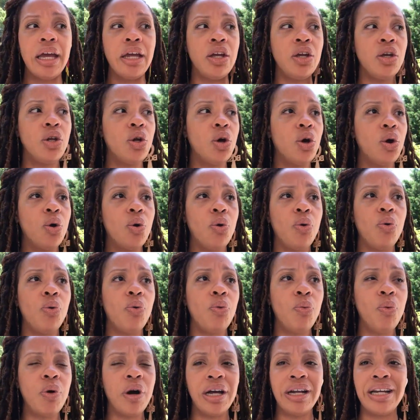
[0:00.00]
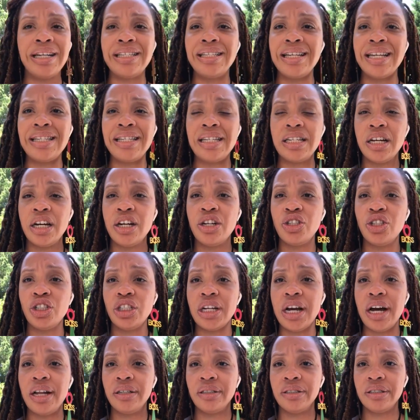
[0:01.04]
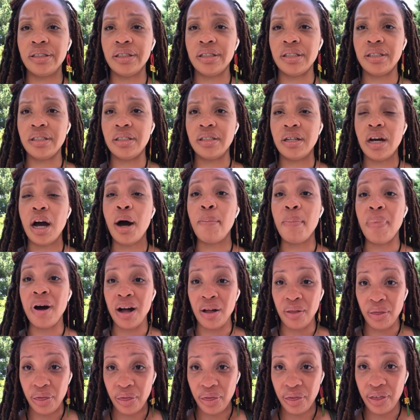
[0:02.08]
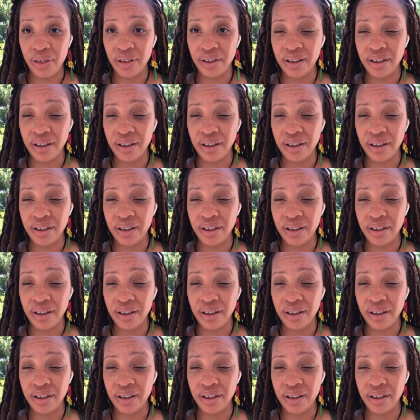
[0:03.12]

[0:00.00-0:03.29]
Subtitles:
you know what? That's less than $100 a month.